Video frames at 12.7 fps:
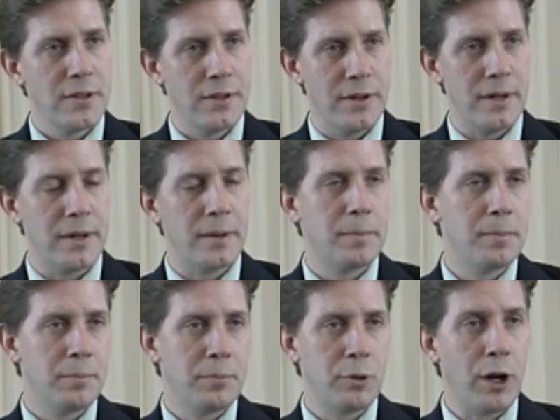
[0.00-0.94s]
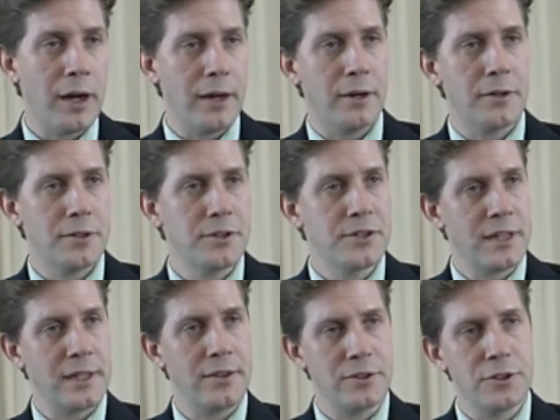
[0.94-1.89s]
there prior to
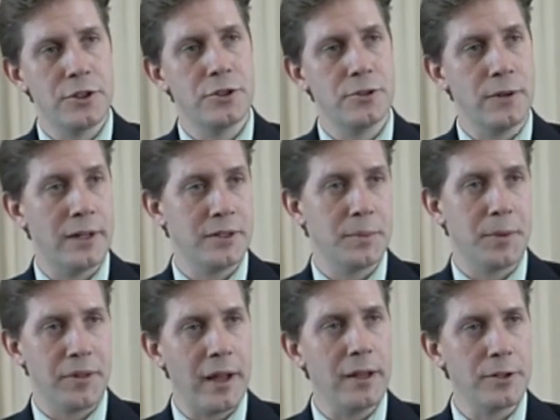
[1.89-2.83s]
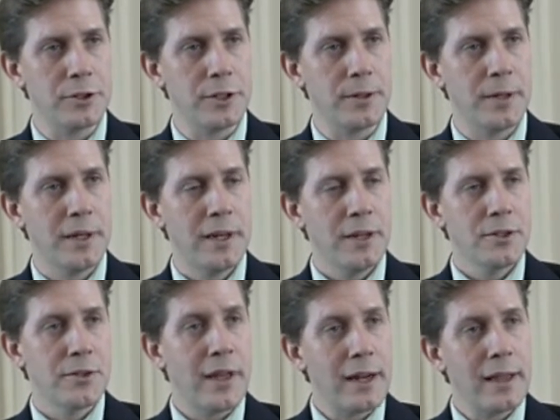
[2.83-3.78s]
sending the tissue onto pathology.
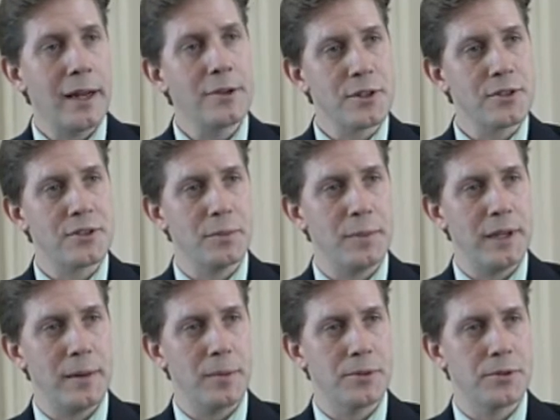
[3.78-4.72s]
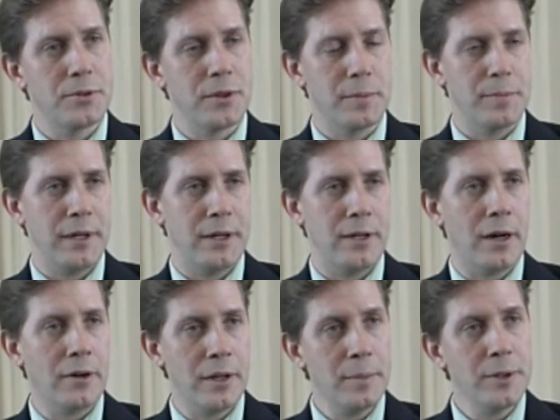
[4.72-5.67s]
So that allows us to be able to compare
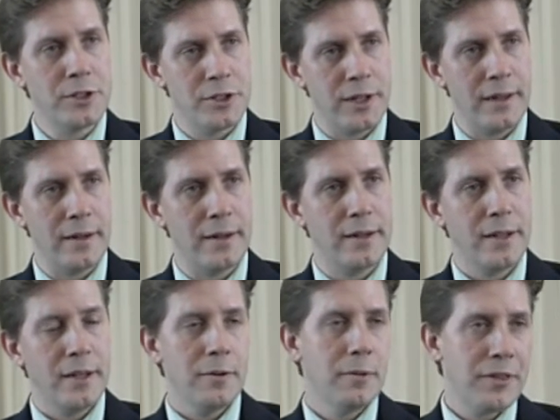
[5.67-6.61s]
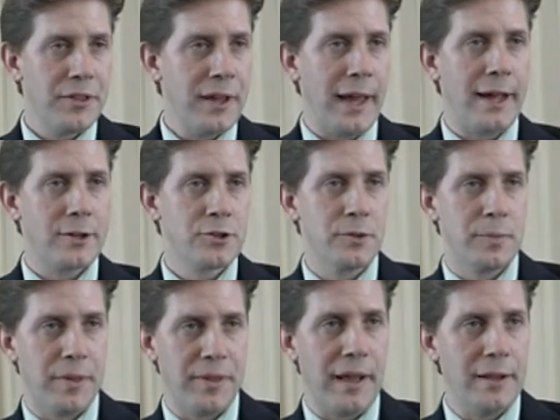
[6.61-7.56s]
our image data with the actual
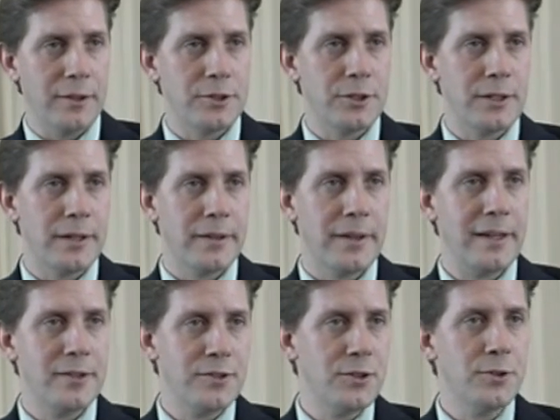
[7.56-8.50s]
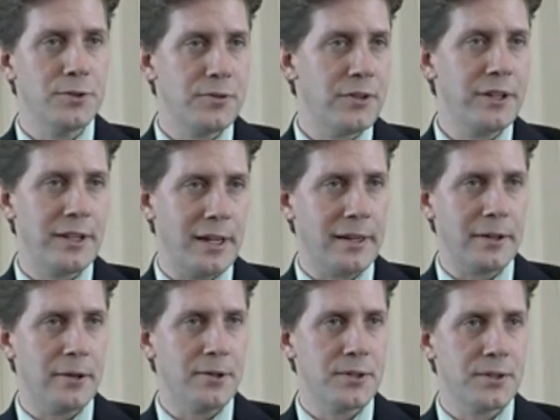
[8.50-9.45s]
pathology that is used for the
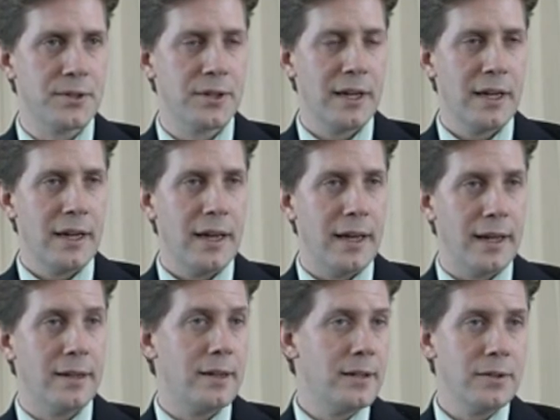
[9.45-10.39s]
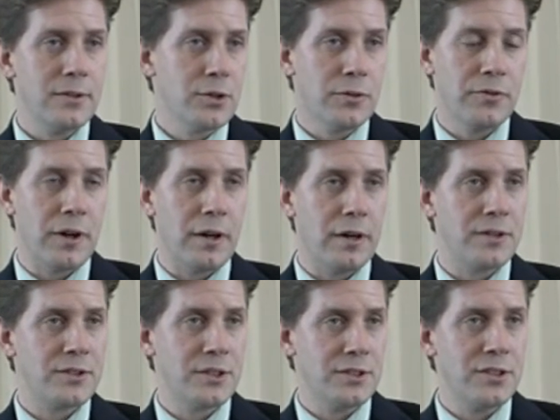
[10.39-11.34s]
diagnosis. And so far, our
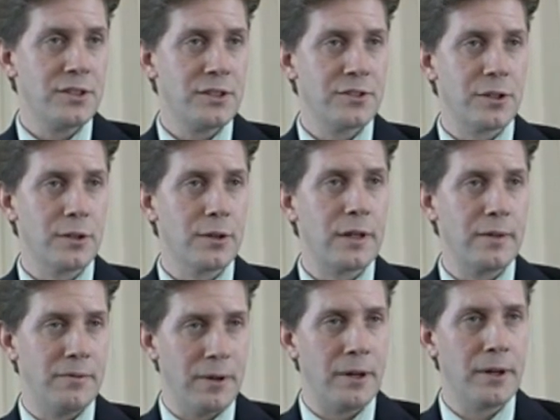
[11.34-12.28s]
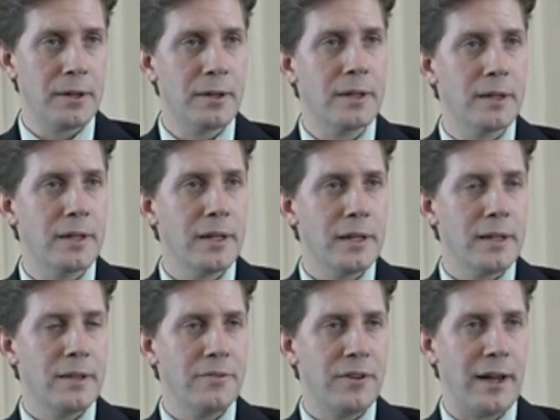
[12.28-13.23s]
statistics are looking very good.
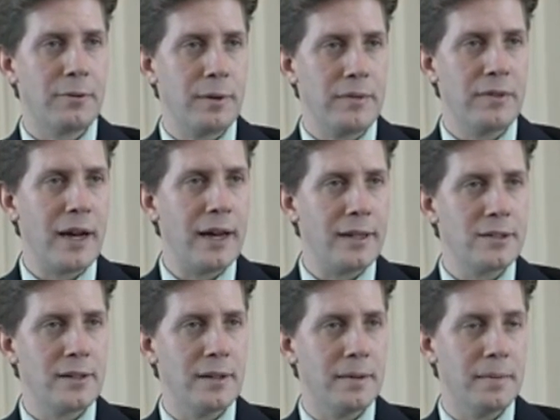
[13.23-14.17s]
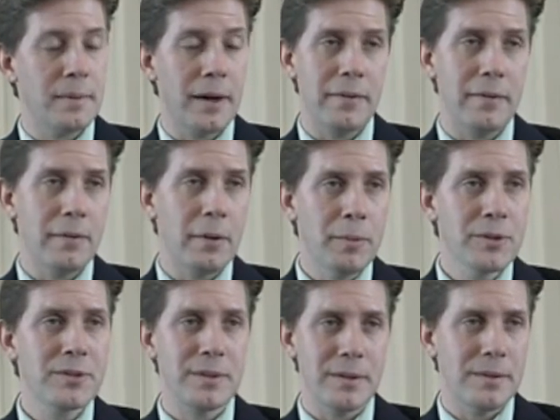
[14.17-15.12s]
In fact, we've got uh,
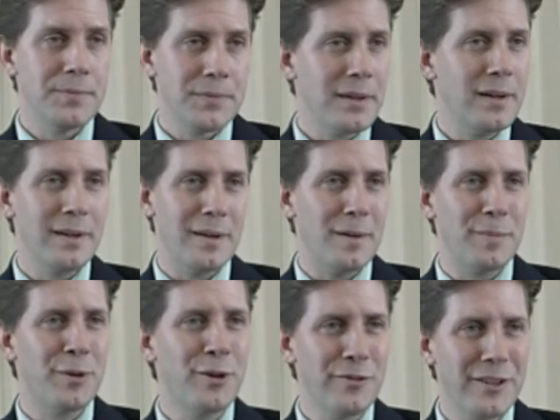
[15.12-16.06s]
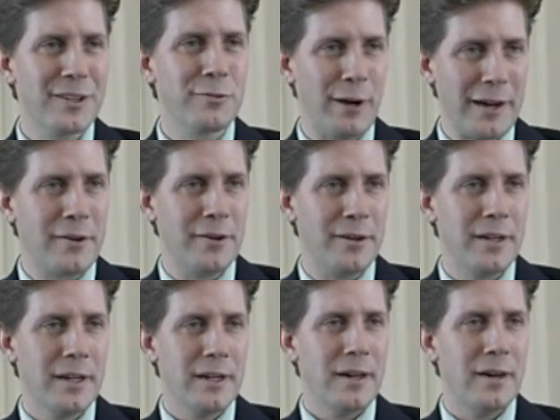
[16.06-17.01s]
almost a, a perfect record
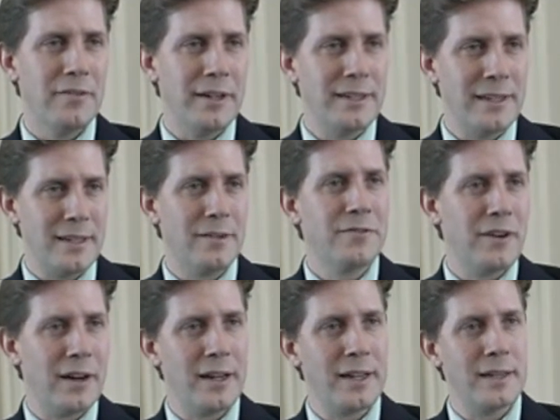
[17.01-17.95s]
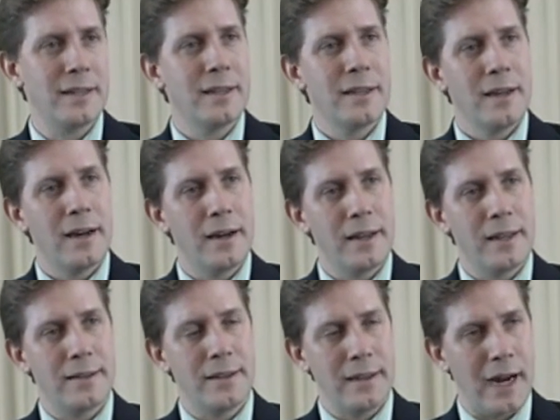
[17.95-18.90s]
of identifying uh,
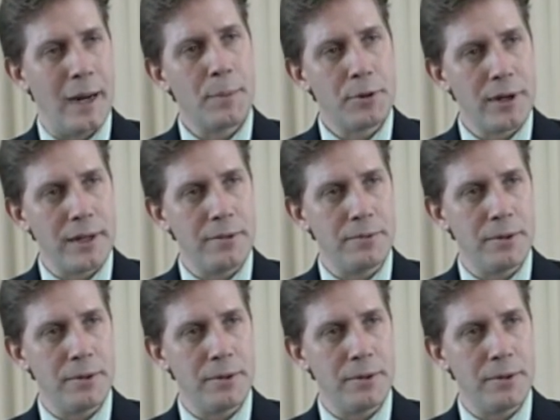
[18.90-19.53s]
in the operating